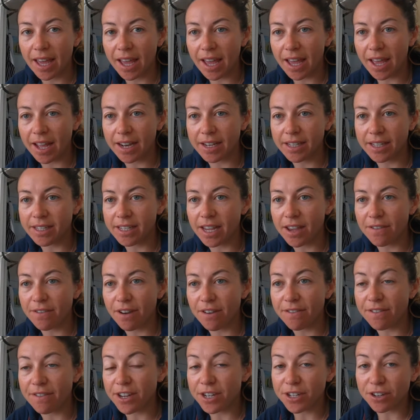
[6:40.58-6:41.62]
and see if
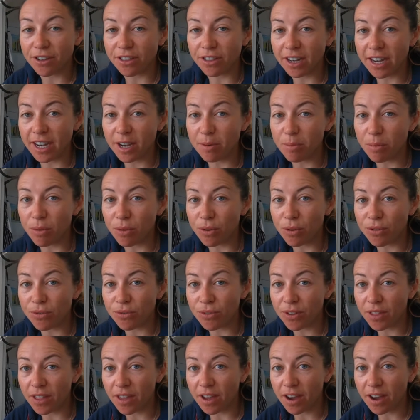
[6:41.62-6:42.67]
I featured on the leaderboard
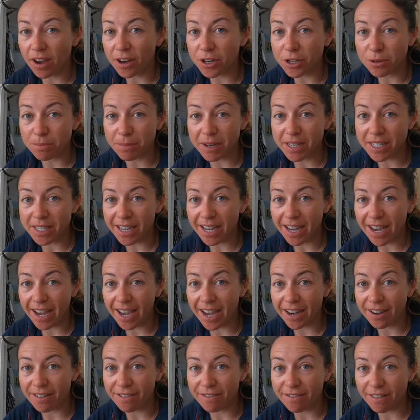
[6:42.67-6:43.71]
for the 100 metre
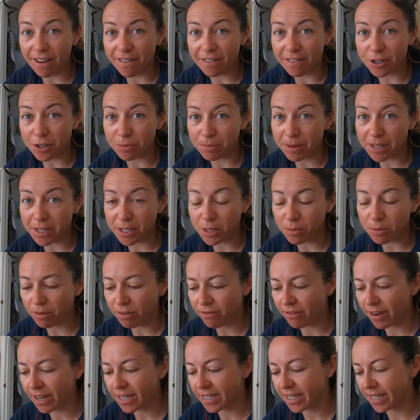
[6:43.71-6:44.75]
and 500 metre
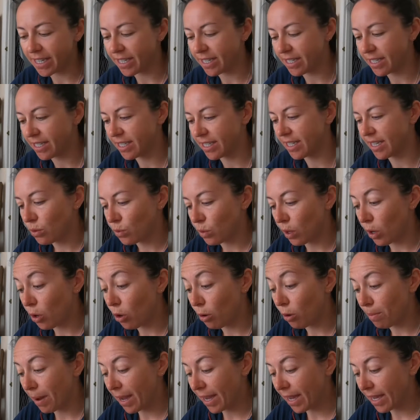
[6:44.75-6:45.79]
sprint races. So I
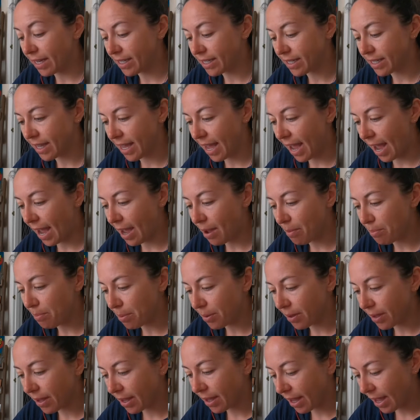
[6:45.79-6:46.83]
log back into the
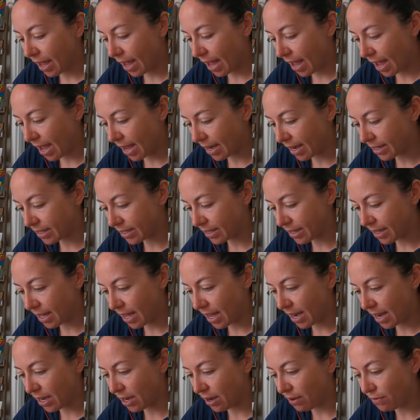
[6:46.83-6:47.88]
app, and
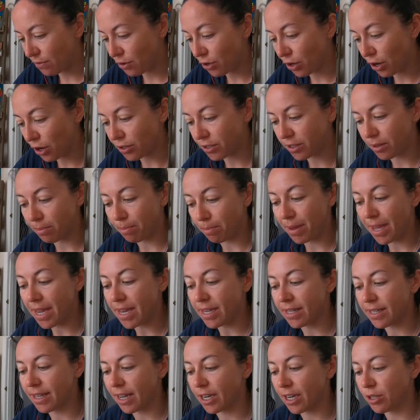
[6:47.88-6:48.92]
then if you go to the
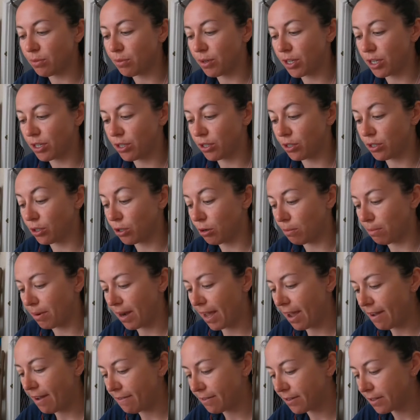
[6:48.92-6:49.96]
beat section, which is the top
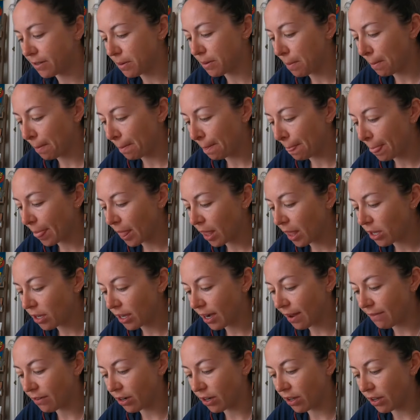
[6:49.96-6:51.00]
left, you
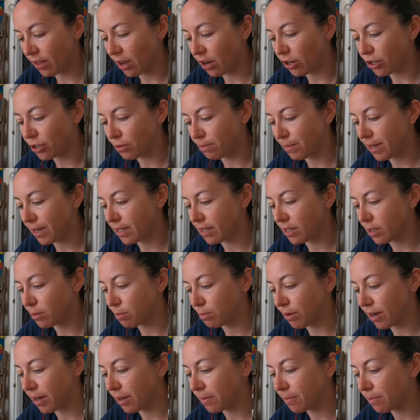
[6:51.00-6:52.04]
can have a look at the 100 metre
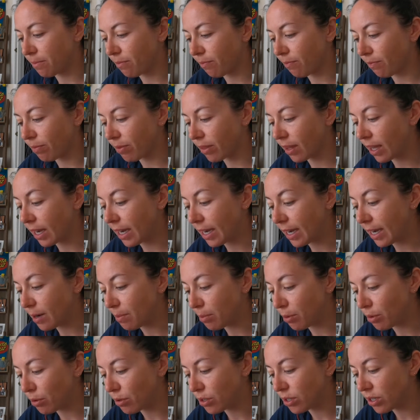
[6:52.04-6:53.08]
sprint
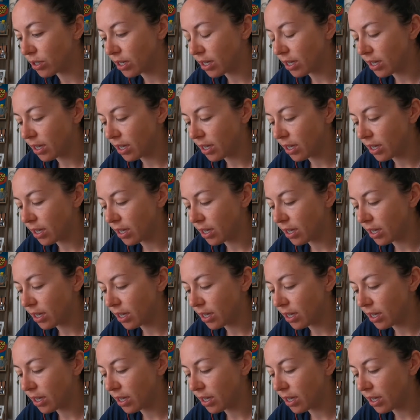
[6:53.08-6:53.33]
leaderboard.